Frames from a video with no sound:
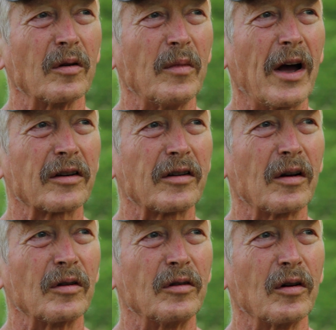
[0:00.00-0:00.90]
they'll max
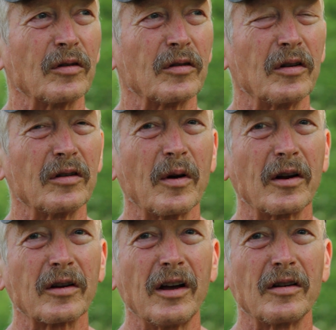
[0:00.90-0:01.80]
out the doses of these
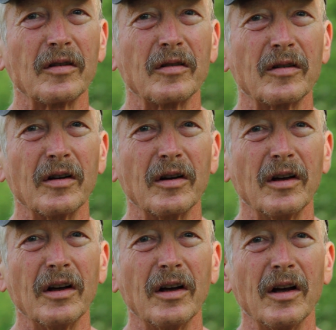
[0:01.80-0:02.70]
medications
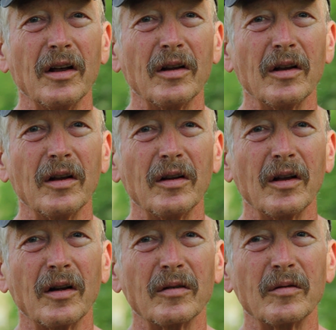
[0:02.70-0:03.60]
and, and
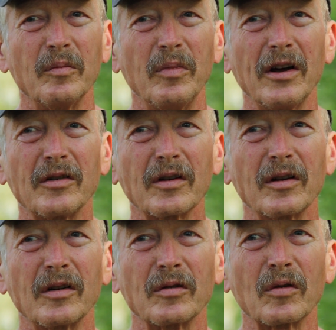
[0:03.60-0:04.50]
they'll
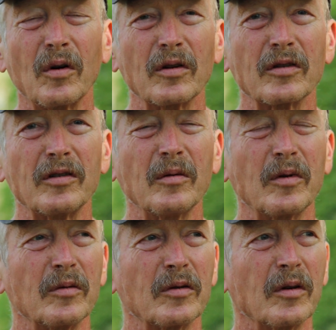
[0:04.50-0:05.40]
basically control the
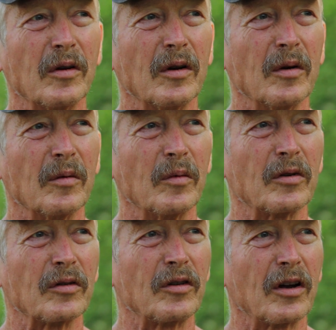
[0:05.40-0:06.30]
symptoms.
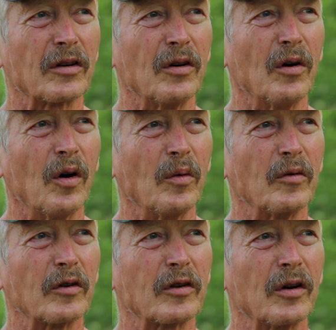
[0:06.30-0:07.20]
But there's like no hope
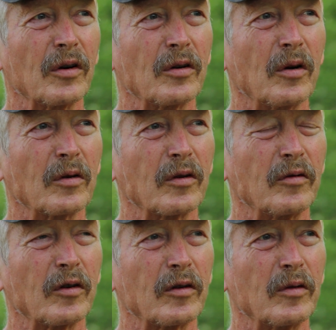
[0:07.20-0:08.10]
of a cure, no
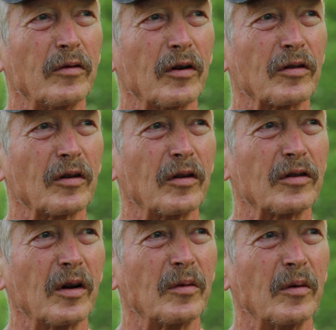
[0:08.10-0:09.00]
rever reversal of those
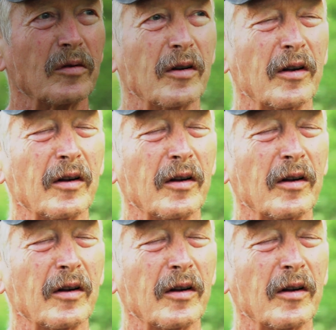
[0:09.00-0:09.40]
symptoms.